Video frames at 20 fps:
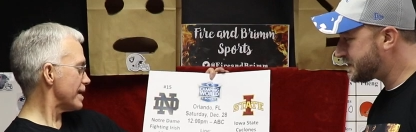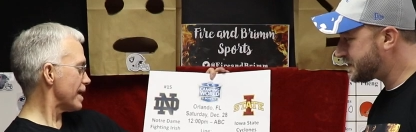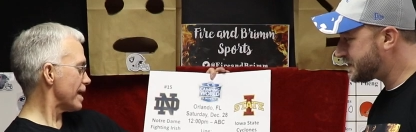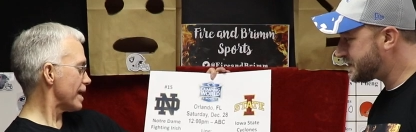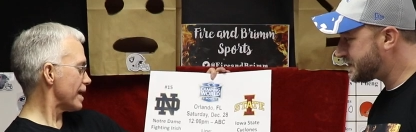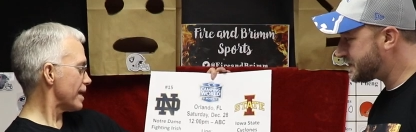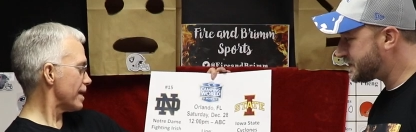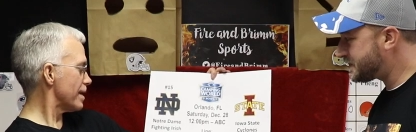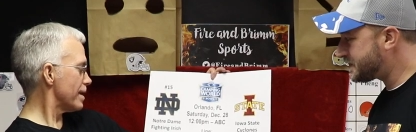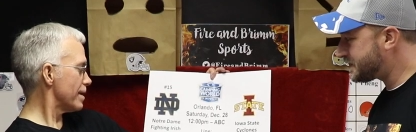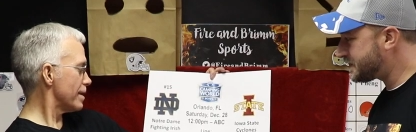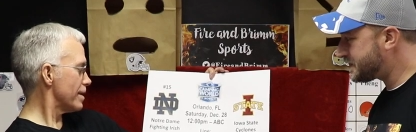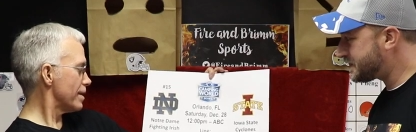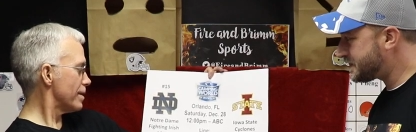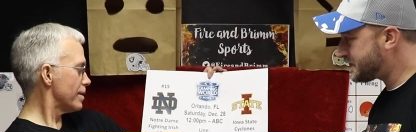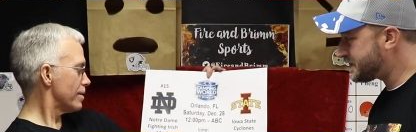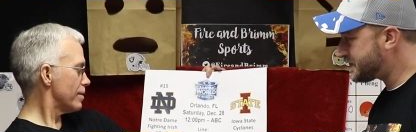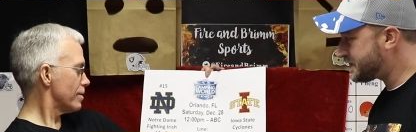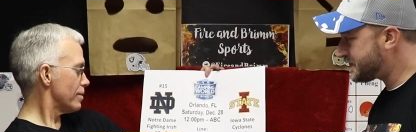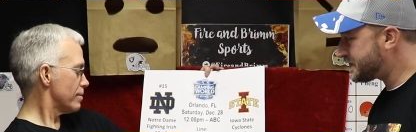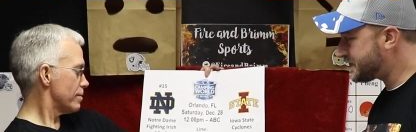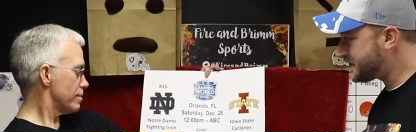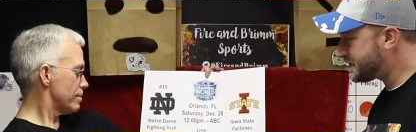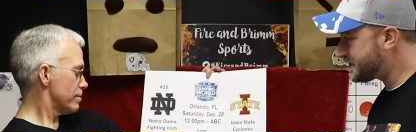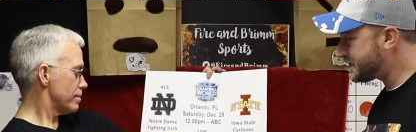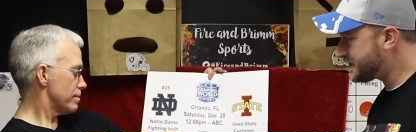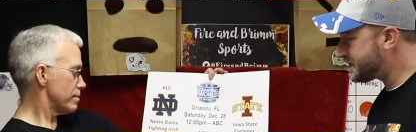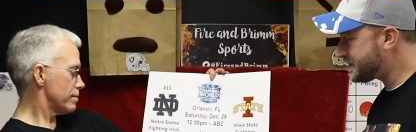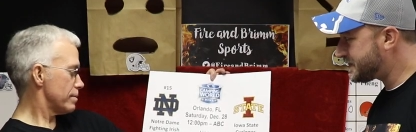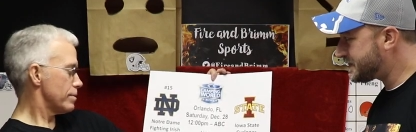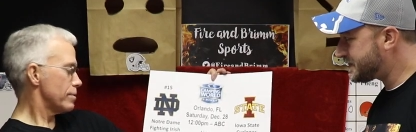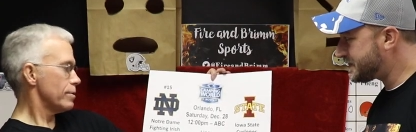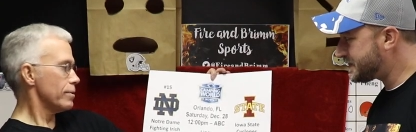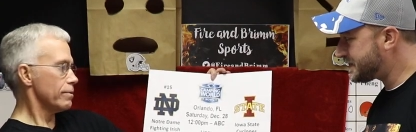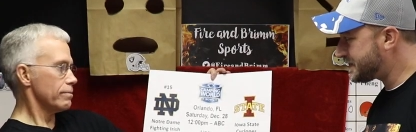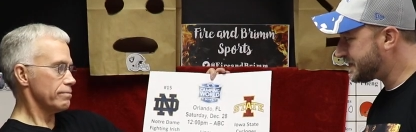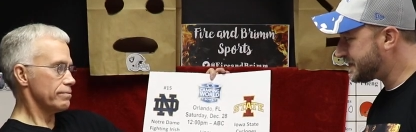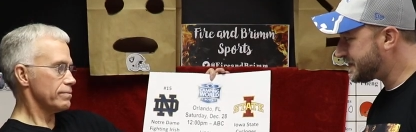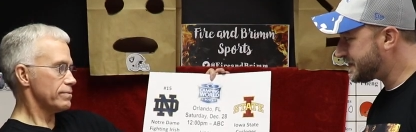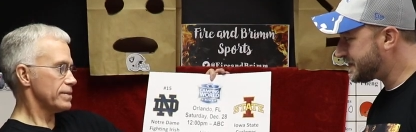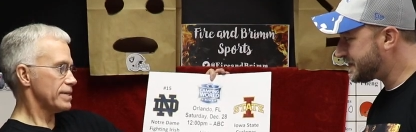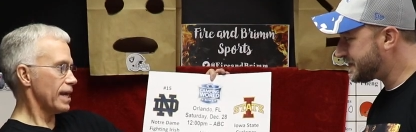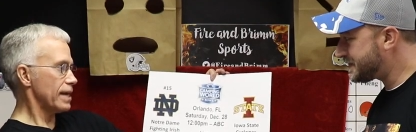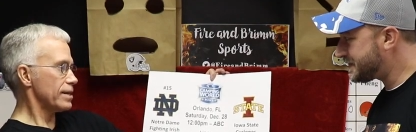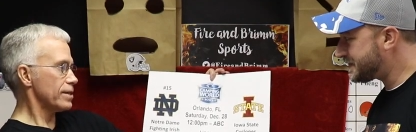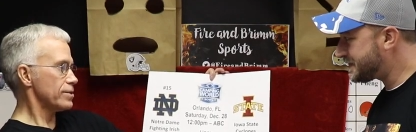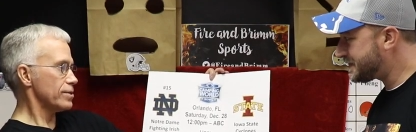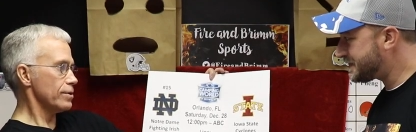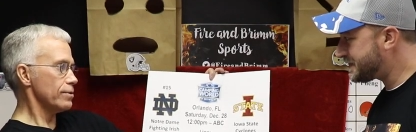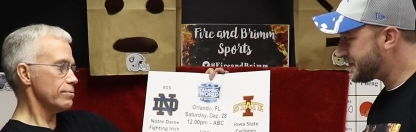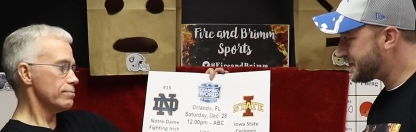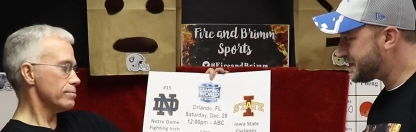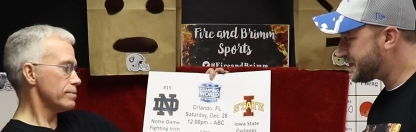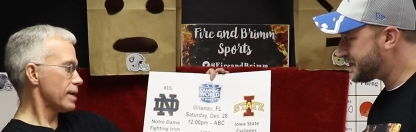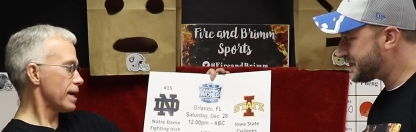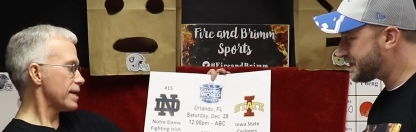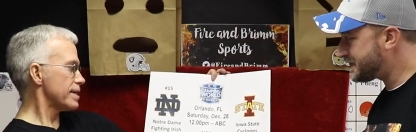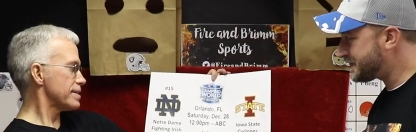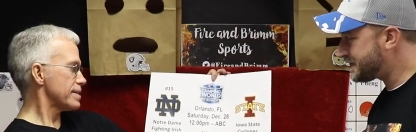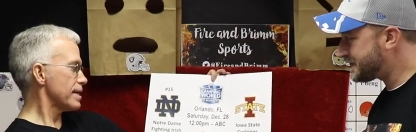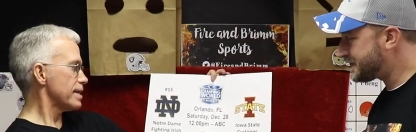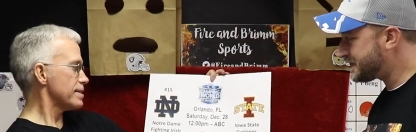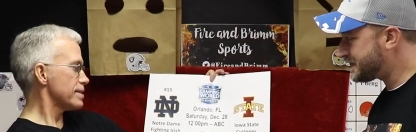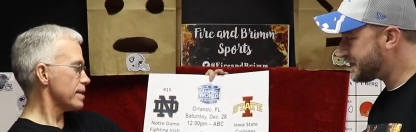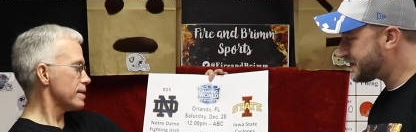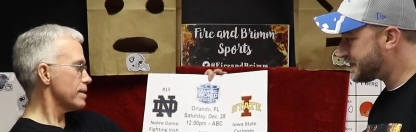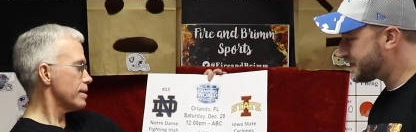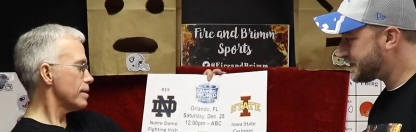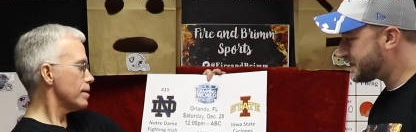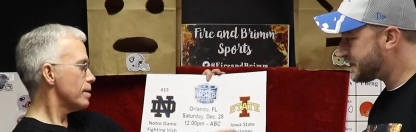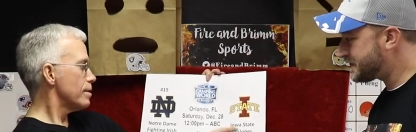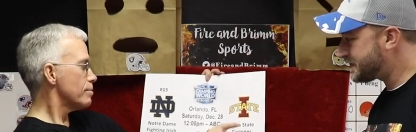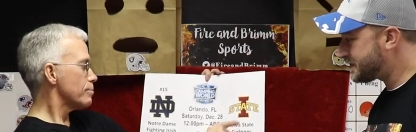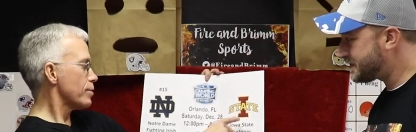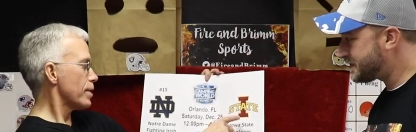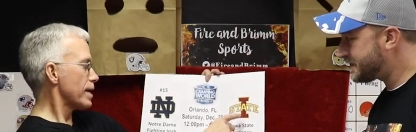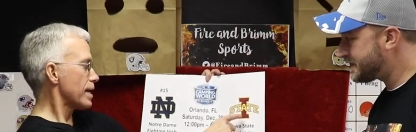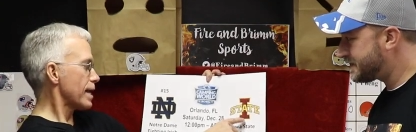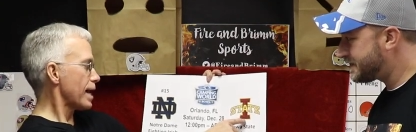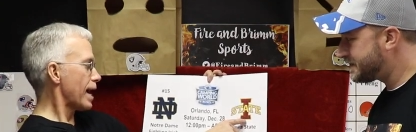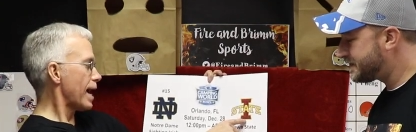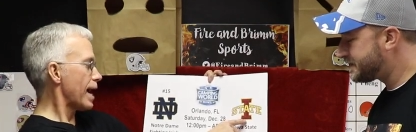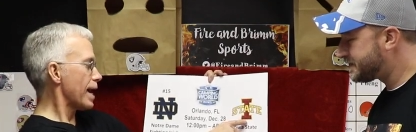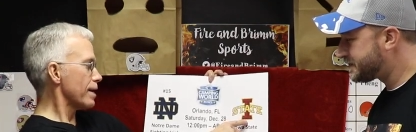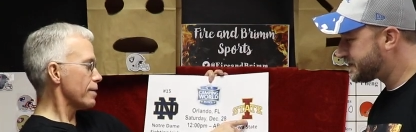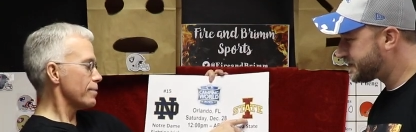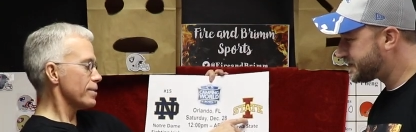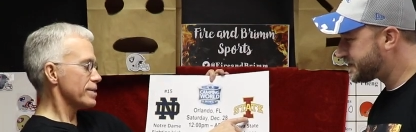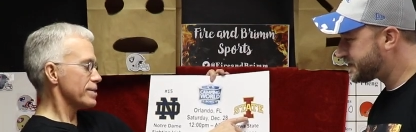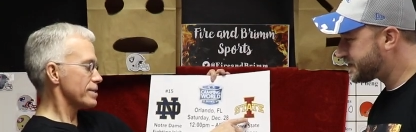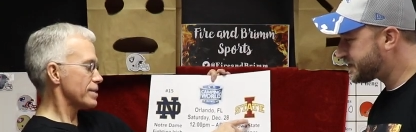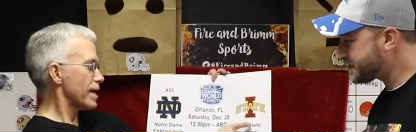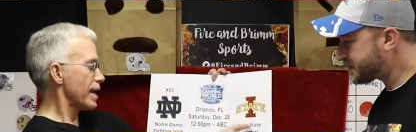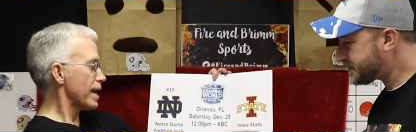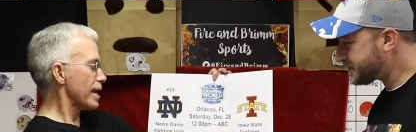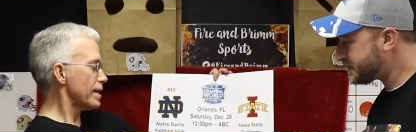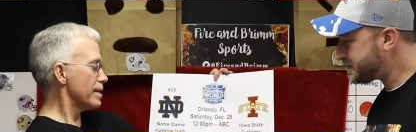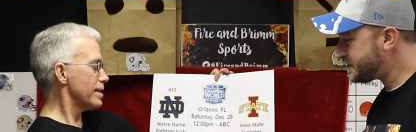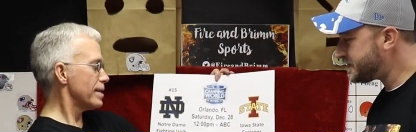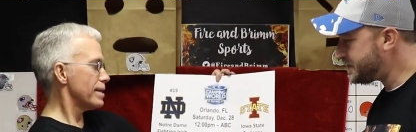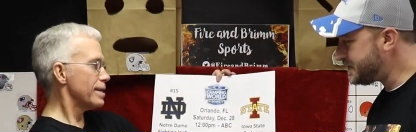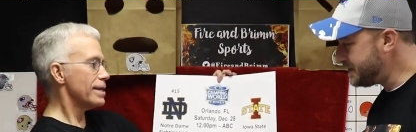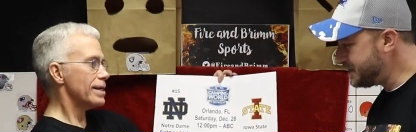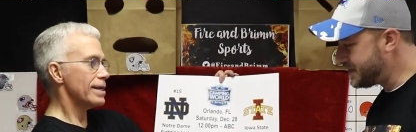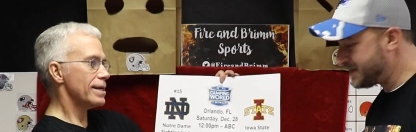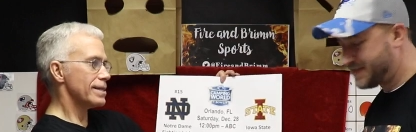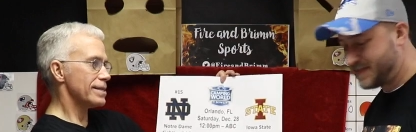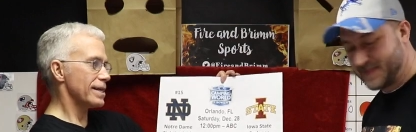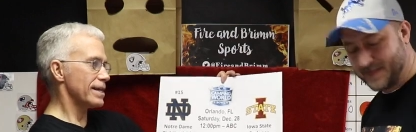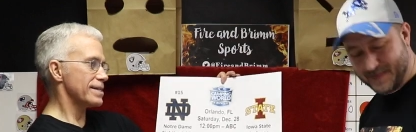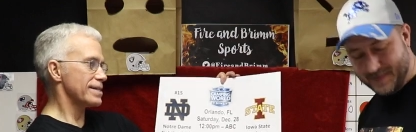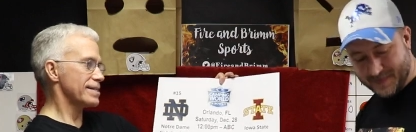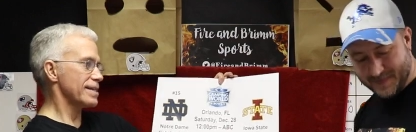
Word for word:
Speaker 1: D, who ten and two, nice season, playing Iowa State. The